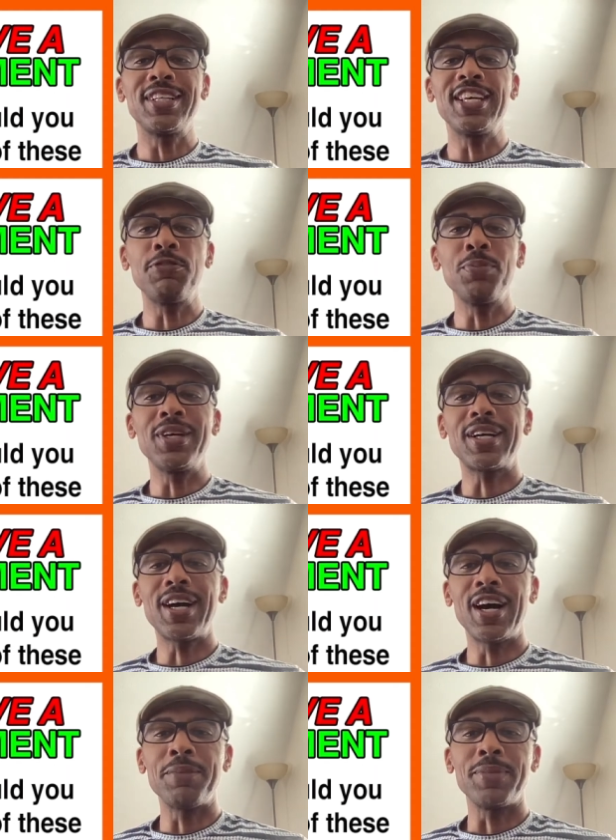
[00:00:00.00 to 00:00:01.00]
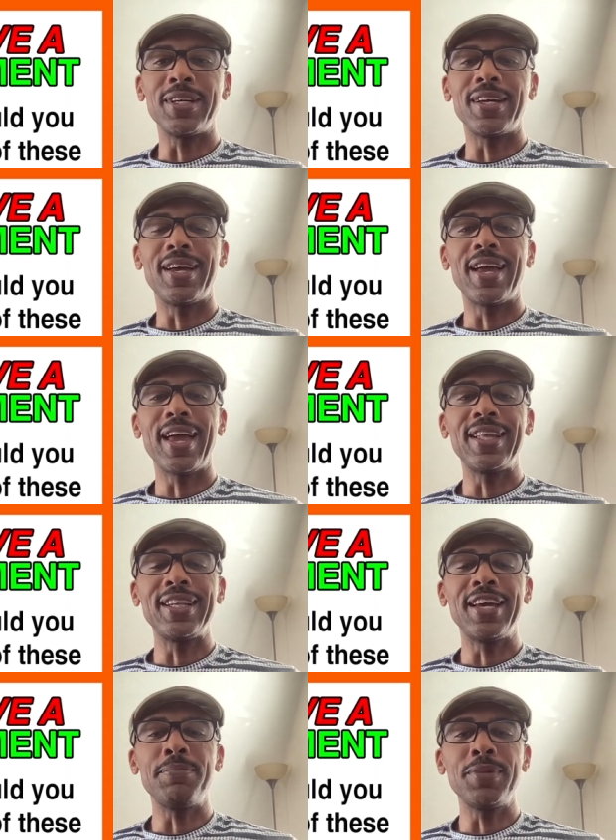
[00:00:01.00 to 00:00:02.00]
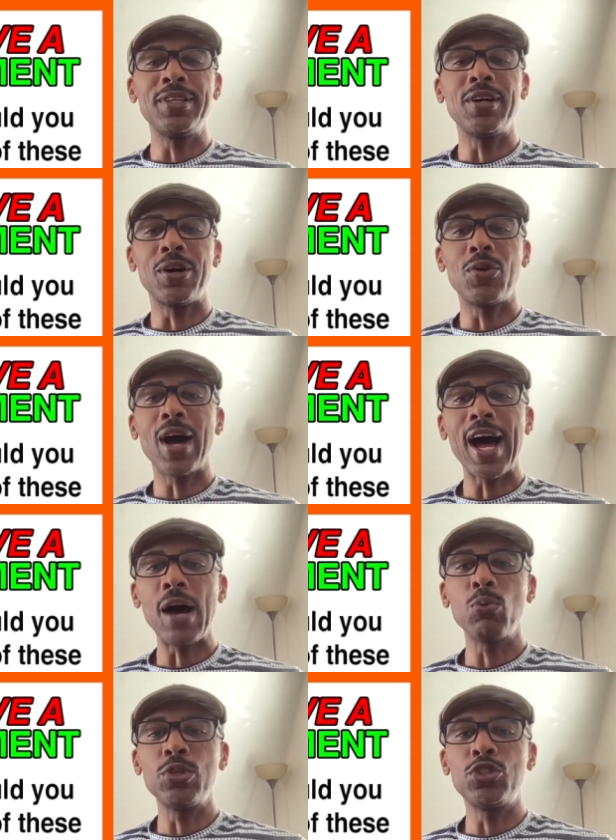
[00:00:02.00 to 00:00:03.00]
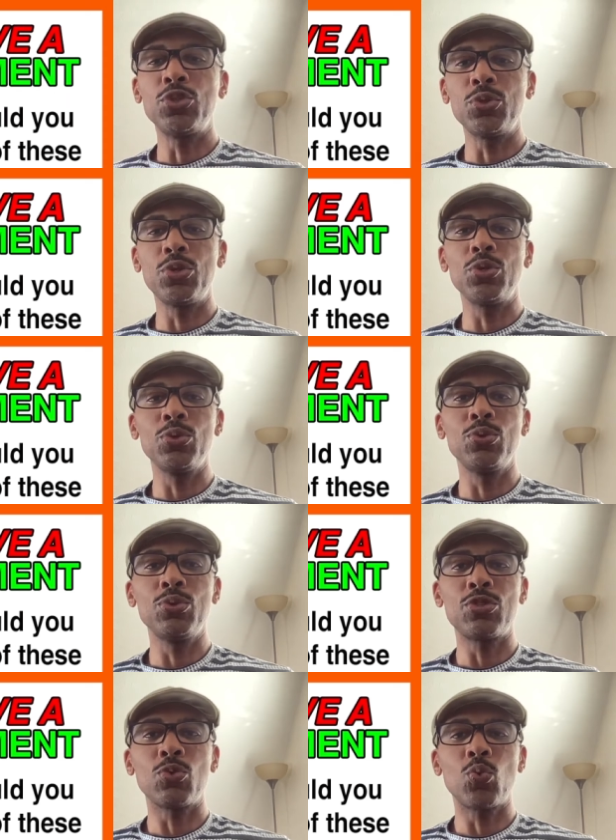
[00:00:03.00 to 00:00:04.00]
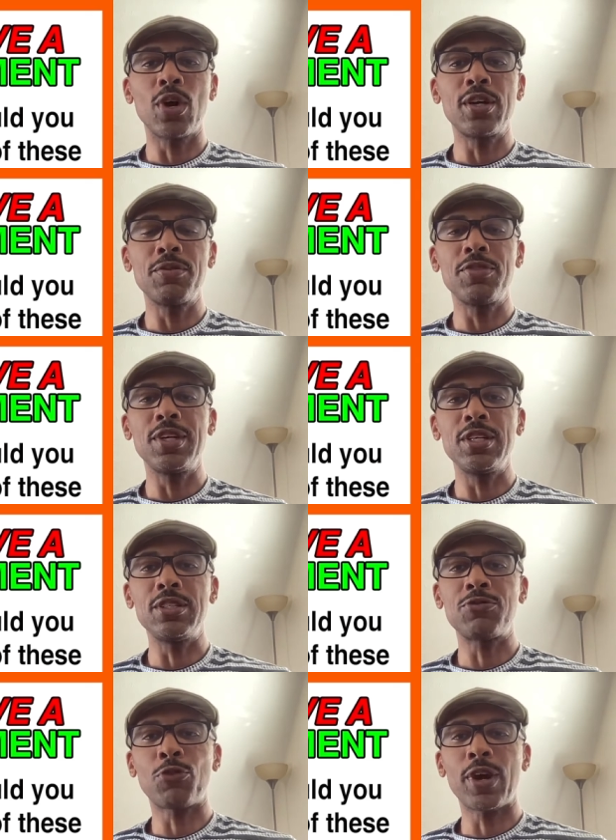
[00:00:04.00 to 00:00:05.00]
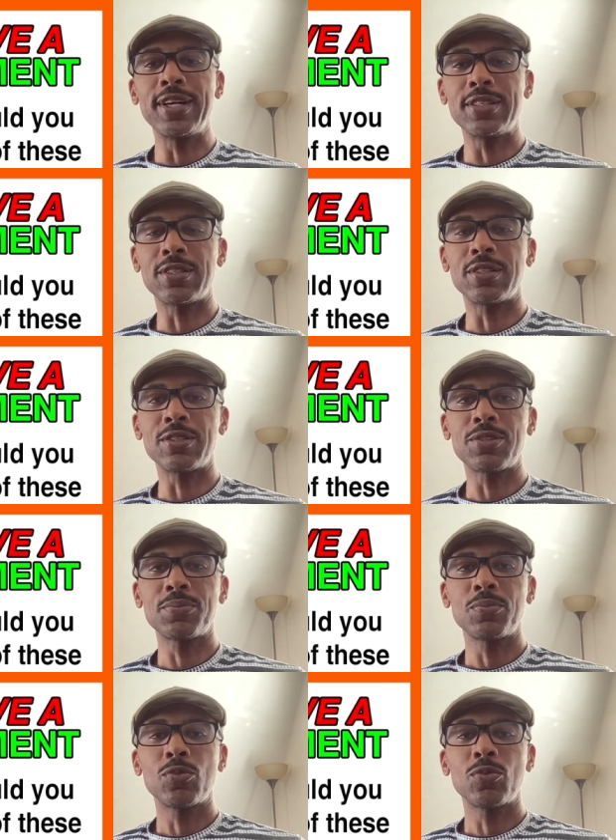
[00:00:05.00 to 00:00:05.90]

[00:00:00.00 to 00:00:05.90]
leave me a comment and let me know how would you use one of these phrases